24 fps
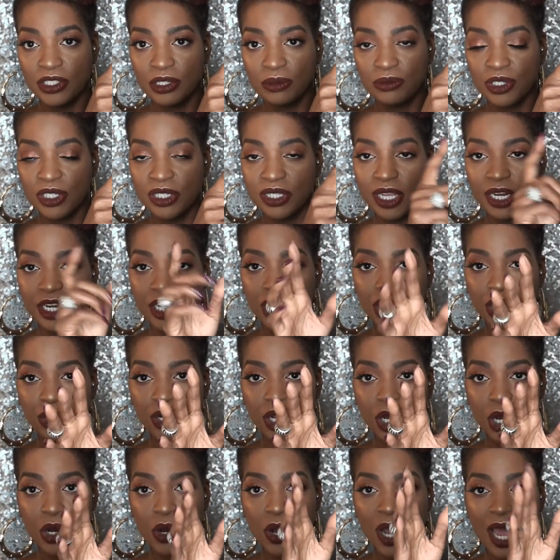I'm just letting you
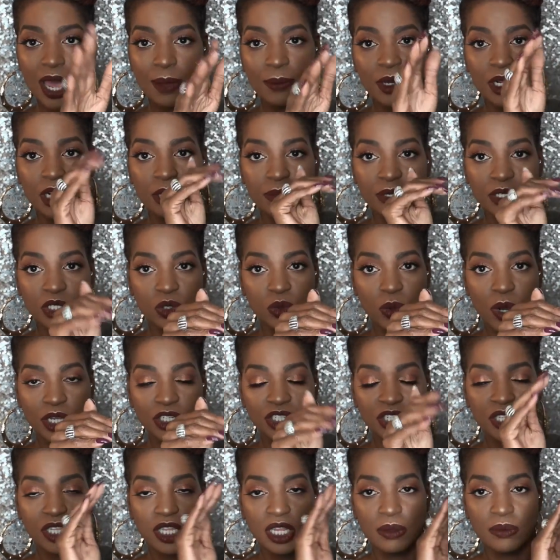know I'm going to be
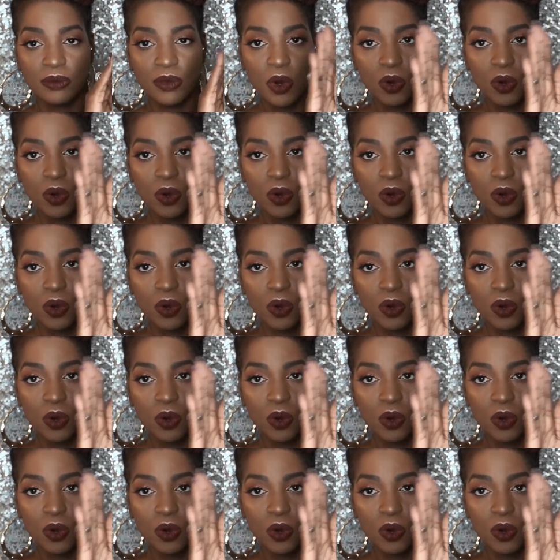swatching them